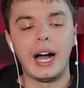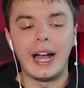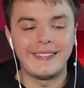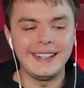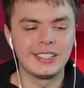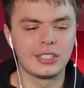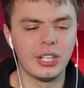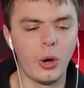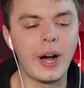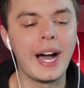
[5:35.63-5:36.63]
think
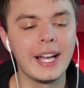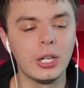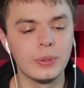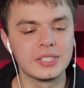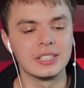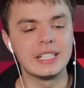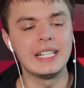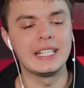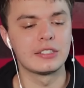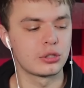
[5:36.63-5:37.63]
Ohio was
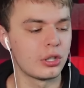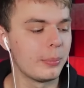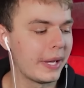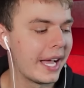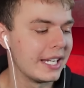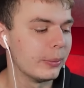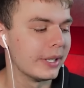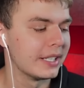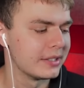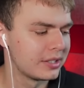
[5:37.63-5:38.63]
leaning Trump
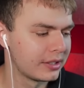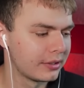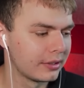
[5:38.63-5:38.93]
anyways.